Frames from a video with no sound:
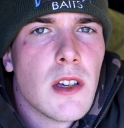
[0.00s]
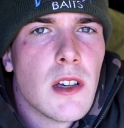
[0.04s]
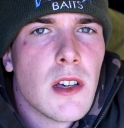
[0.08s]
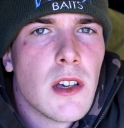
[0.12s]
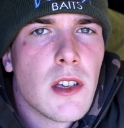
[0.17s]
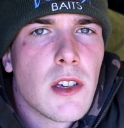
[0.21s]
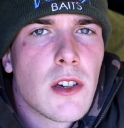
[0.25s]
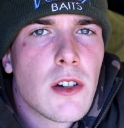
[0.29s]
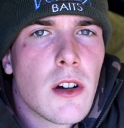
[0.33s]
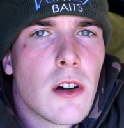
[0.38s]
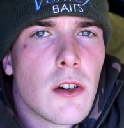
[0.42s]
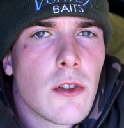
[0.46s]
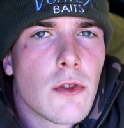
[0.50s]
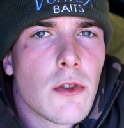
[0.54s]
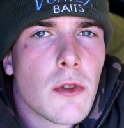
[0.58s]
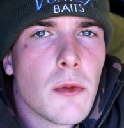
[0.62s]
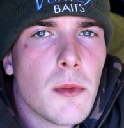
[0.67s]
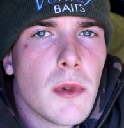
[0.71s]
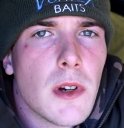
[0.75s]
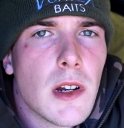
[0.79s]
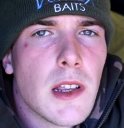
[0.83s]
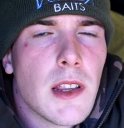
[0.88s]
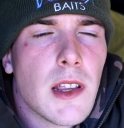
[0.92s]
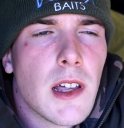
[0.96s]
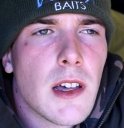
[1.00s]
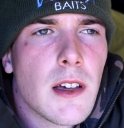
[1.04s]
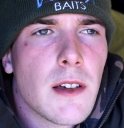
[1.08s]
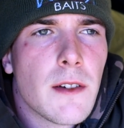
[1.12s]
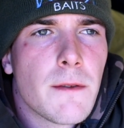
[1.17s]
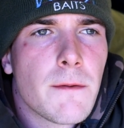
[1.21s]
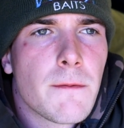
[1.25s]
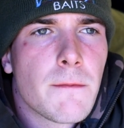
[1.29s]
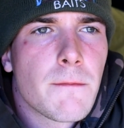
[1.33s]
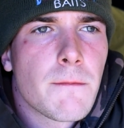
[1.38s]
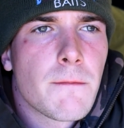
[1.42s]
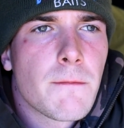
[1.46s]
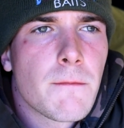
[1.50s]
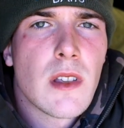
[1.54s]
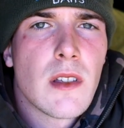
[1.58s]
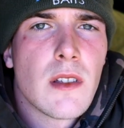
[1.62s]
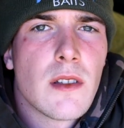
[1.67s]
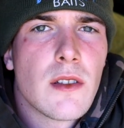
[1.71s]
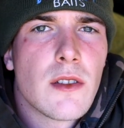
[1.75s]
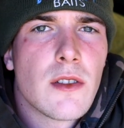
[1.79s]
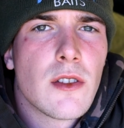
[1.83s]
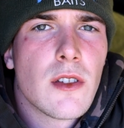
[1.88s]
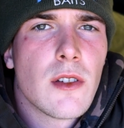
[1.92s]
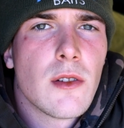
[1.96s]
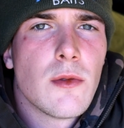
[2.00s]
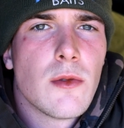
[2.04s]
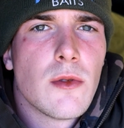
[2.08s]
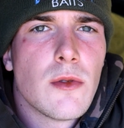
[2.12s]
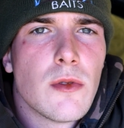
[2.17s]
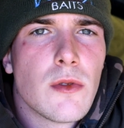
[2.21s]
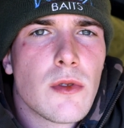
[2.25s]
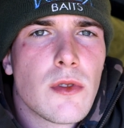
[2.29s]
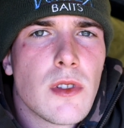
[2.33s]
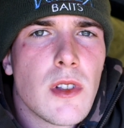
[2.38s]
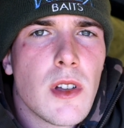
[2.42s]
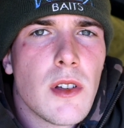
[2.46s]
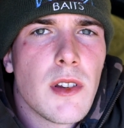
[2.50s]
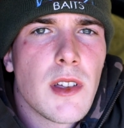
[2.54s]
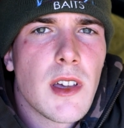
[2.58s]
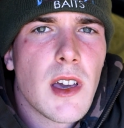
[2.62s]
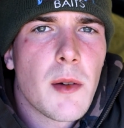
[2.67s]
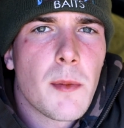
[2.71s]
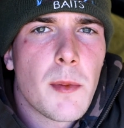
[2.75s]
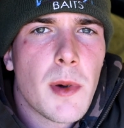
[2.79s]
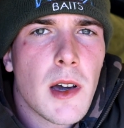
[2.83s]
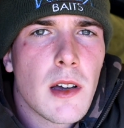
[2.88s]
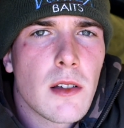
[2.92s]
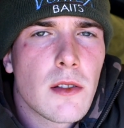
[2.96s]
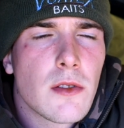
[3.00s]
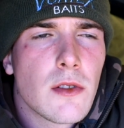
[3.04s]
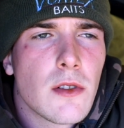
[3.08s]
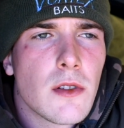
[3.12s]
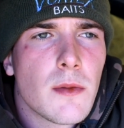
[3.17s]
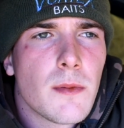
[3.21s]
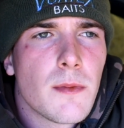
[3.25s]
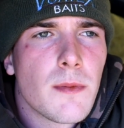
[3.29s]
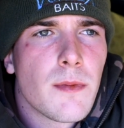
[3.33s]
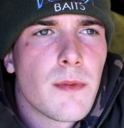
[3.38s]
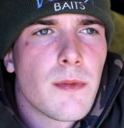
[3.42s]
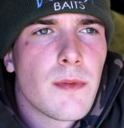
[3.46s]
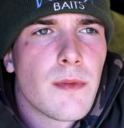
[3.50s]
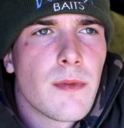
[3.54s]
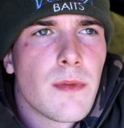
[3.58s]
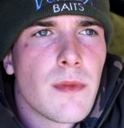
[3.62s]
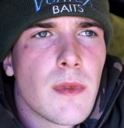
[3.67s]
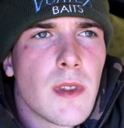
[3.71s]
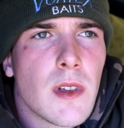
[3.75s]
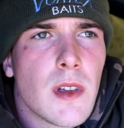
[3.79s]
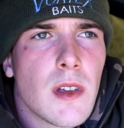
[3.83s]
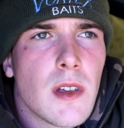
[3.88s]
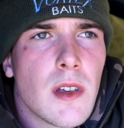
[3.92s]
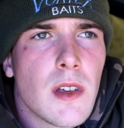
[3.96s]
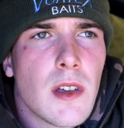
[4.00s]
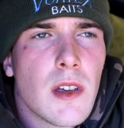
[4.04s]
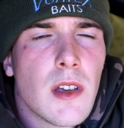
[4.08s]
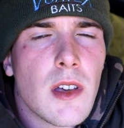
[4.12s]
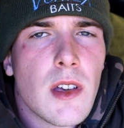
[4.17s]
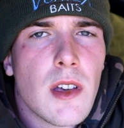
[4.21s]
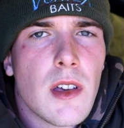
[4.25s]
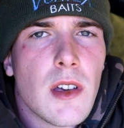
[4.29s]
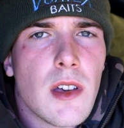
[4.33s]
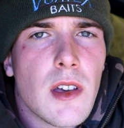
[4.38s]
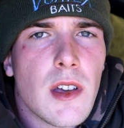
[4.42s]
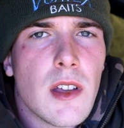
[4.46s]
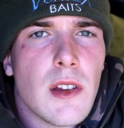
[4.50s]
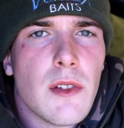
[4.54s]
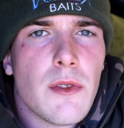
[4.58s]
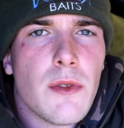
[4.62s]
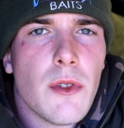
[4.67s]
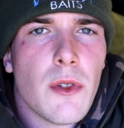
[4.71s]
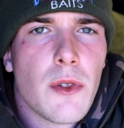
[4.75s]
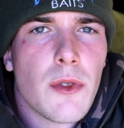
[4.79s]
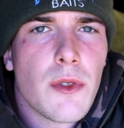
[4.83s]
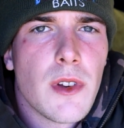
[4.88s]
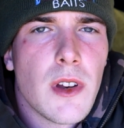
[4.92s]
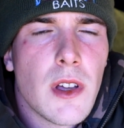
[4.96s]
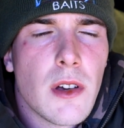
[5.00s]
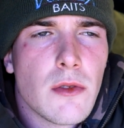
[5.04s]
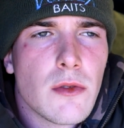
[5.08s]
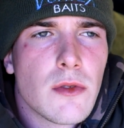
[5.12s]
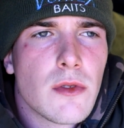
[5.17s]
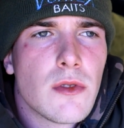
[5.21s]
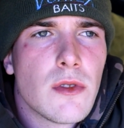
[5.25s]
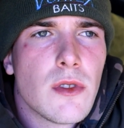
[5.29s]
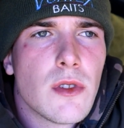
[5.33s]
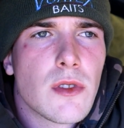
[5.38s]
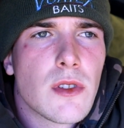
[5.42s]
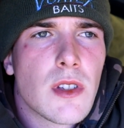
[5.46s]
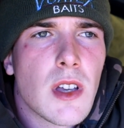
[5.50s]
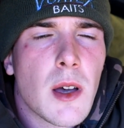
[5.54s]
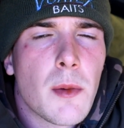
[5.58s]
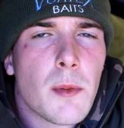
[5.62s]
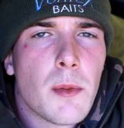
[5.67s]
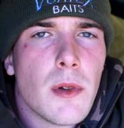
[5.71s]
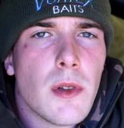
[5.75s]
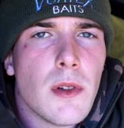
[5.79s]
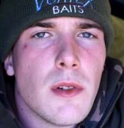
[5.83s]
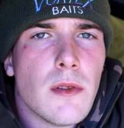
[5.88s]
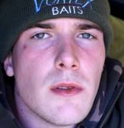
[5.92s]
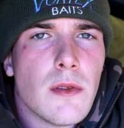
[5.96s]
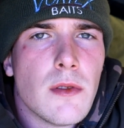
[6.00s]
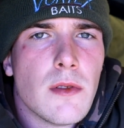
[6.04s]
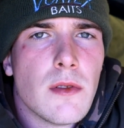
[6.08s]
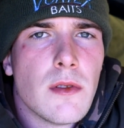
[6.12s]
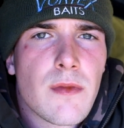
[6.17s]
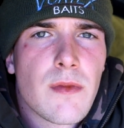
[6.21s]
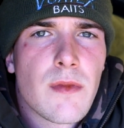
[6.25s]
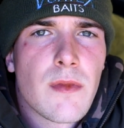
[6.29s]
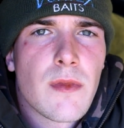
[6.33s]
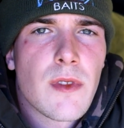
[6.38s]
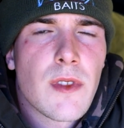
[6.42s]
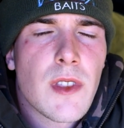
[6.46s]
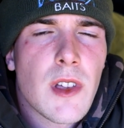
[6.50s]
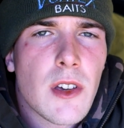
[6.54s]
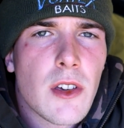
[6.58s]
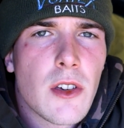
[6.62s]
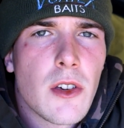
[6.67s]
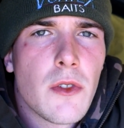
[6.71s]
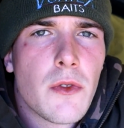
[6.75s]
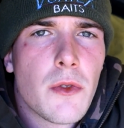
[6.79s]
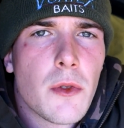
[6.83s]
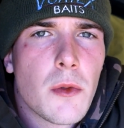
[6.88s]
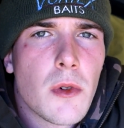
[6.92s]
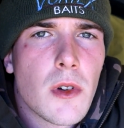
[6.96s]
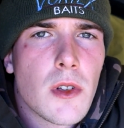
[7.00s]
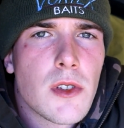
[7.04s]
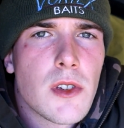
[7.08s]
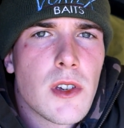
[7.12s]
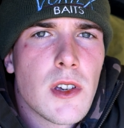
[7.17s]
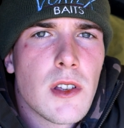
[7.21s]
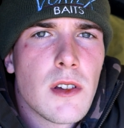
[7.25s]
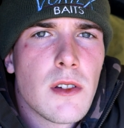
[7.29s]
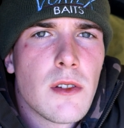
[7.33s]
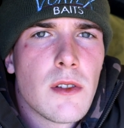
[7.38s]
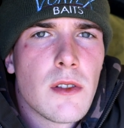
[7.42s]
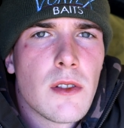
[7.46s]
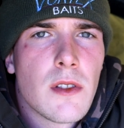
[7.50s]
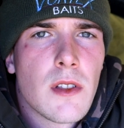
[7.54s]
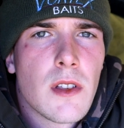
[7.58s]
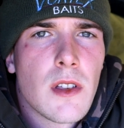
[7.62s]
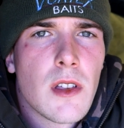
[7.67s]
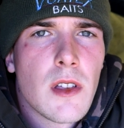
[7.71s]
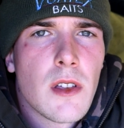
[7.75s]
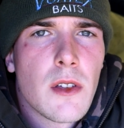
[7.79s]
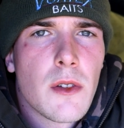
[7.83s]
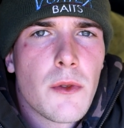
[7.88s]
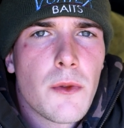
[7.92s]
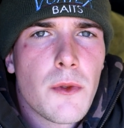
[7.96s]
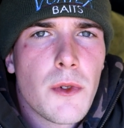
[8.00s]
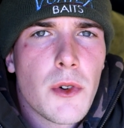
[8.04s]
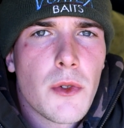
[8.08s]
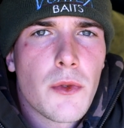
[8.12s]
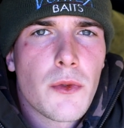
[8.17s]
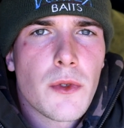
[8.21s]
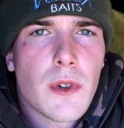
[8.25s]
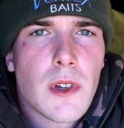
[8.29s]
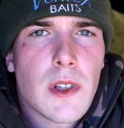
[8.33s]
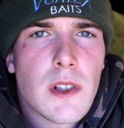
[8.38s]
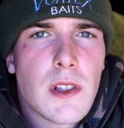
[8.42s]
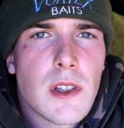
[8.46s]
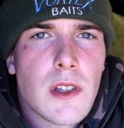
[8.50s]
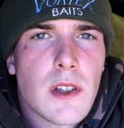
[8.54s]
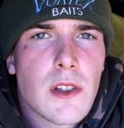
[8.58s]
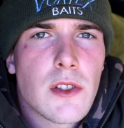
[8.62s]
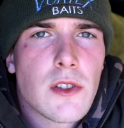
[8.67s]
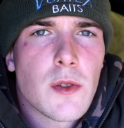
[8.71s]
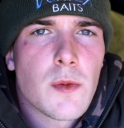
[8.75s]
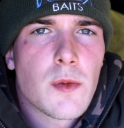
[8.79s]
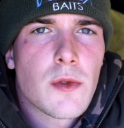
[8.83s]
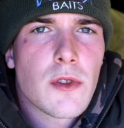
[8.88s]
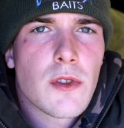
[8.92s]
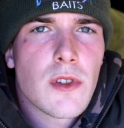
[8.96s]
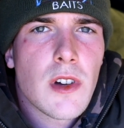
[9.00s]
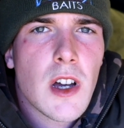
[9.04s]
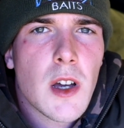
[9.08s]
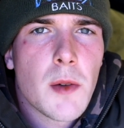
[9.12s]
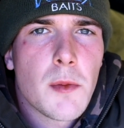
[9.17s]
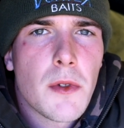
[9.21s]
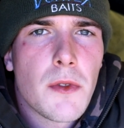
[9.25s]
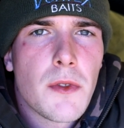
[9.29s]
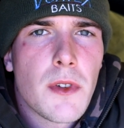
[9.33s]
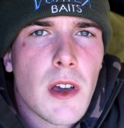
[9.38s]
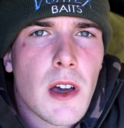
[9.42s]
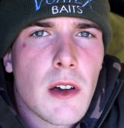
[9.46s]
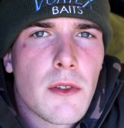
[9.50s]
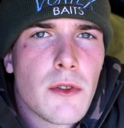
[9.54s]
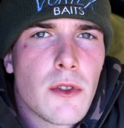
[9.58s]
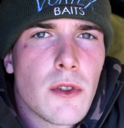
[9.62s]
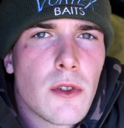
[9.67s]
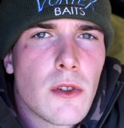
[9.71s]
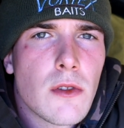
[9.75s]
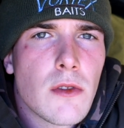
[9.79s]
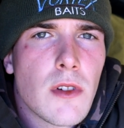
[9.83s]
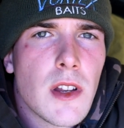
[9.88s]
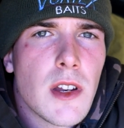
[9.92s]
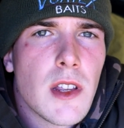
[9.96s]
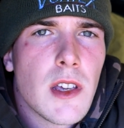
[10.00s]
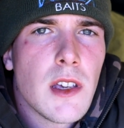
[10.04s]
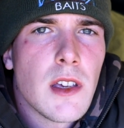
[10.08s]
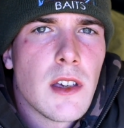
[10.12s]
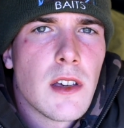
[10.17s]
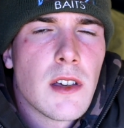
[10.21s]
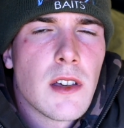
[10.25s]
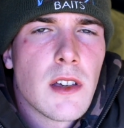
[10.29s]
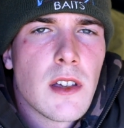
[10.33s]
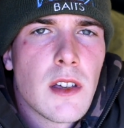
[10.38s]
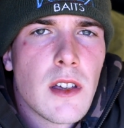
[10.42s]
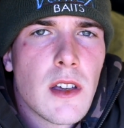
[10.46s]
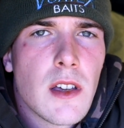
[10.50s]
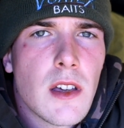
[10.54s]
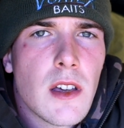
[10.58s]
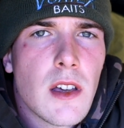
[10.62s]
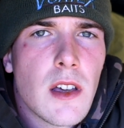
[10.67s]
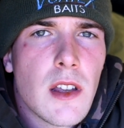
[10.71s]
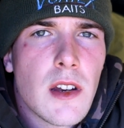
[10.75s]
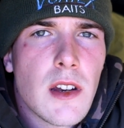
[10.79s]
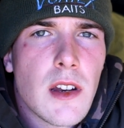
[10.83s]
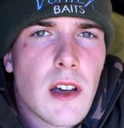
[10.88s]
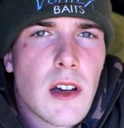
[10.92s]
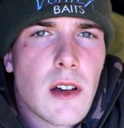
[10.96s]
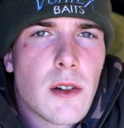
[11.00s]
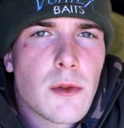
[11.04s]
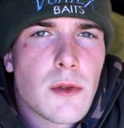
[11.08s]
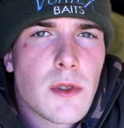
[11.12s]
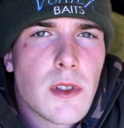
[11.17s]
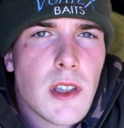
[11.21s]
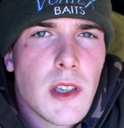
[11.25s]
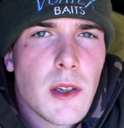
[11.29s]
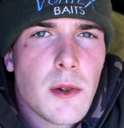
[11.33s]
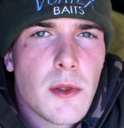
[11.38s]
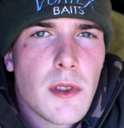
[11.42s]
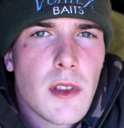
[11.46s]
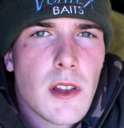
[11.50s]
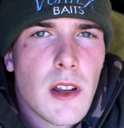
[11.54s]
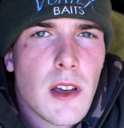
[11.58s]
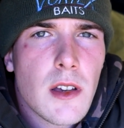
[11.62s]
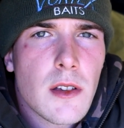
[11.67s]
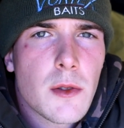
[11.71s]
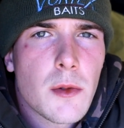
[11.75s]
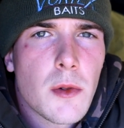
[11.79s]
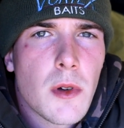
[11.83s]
you can't grumble at that. So we'll slowly get packed up, and if nothing else does happen, thank you for watching. Feel free to subscribe if you haven't already, and I'll see you in the next